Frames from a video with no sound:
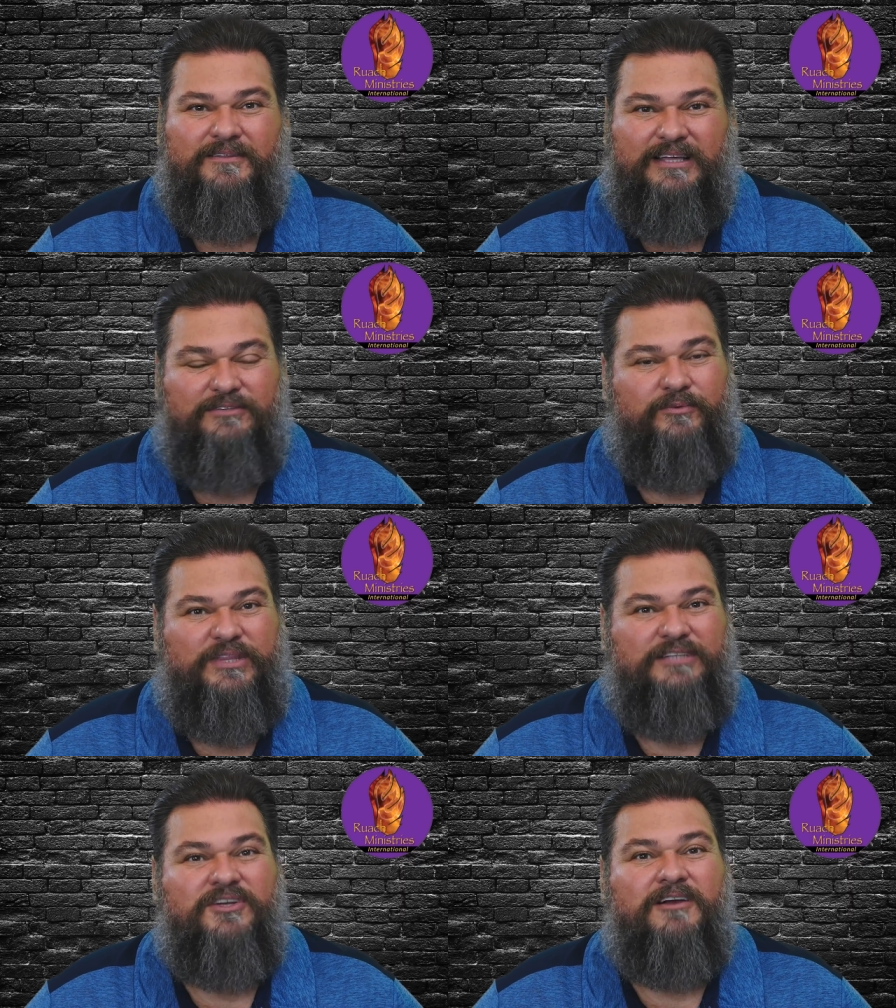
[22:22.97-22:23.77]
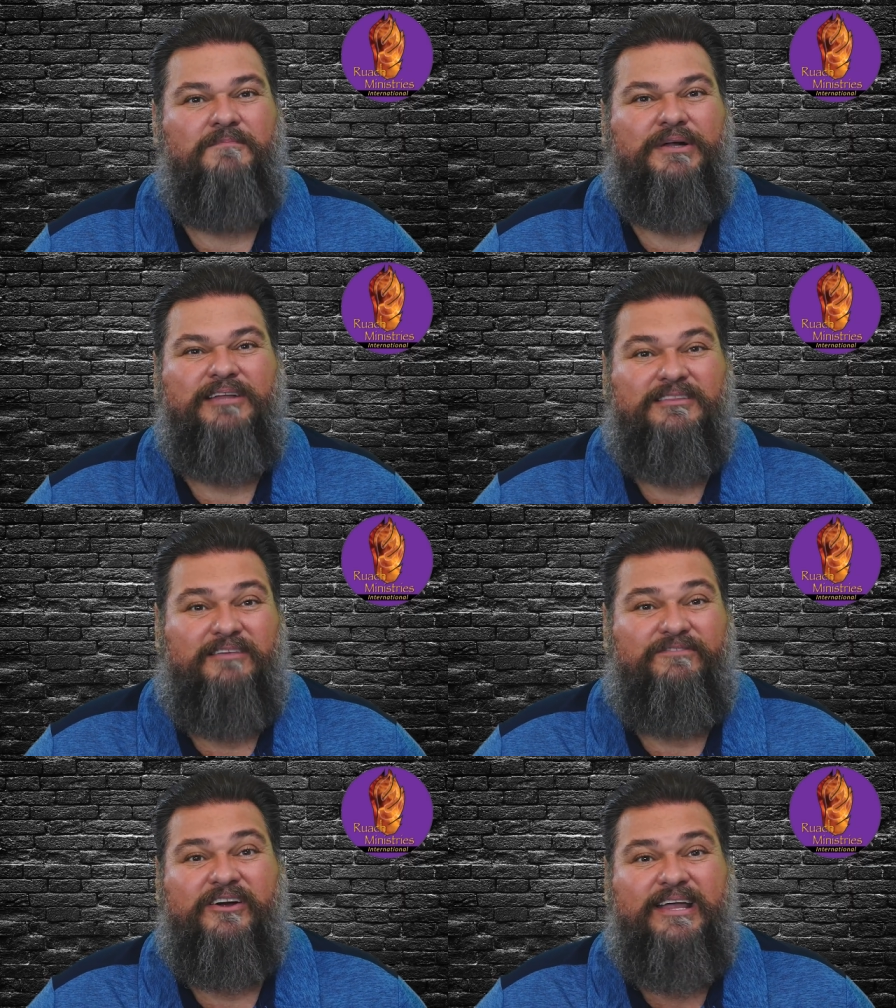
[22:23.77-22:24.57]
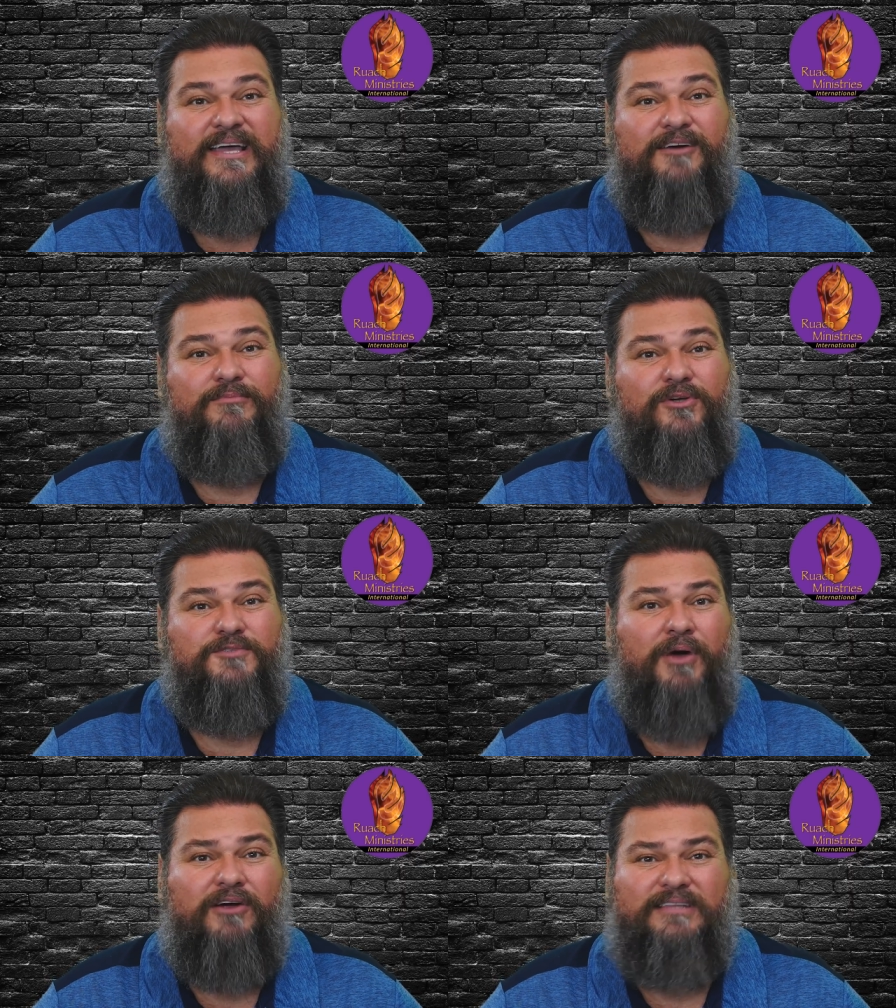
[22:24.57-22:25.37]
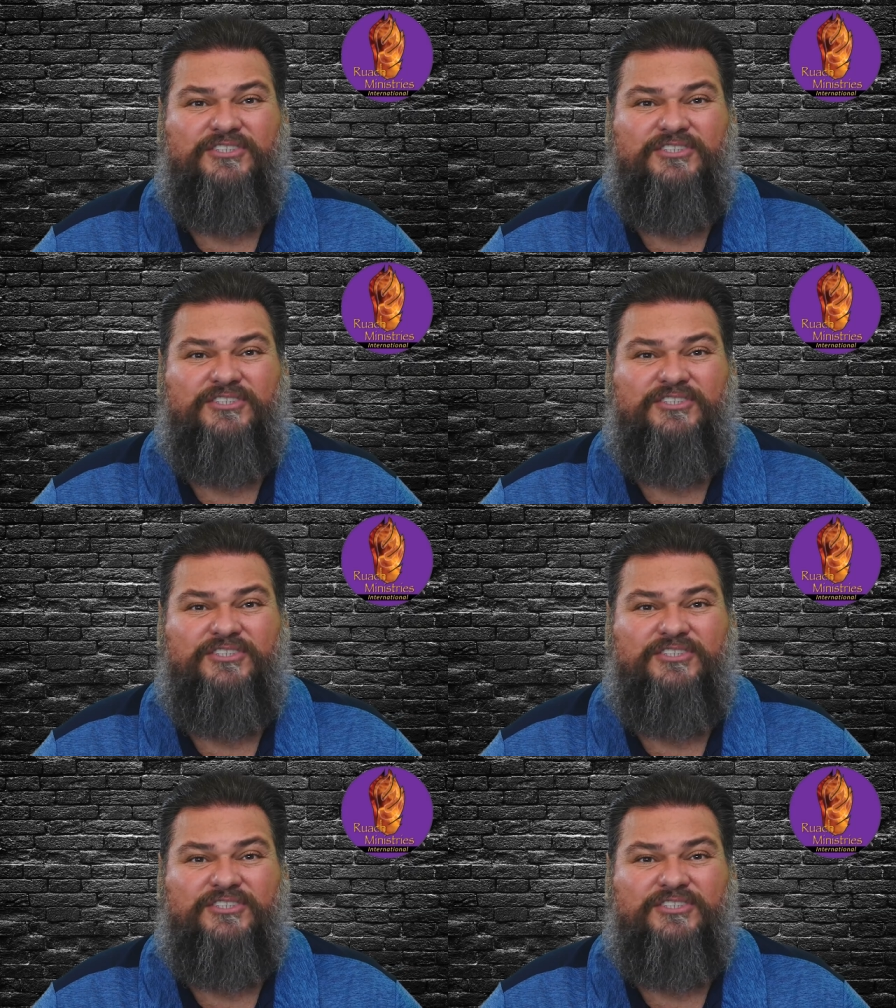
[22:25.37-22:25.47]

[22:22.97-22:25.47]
They, they started building at the very innermost part.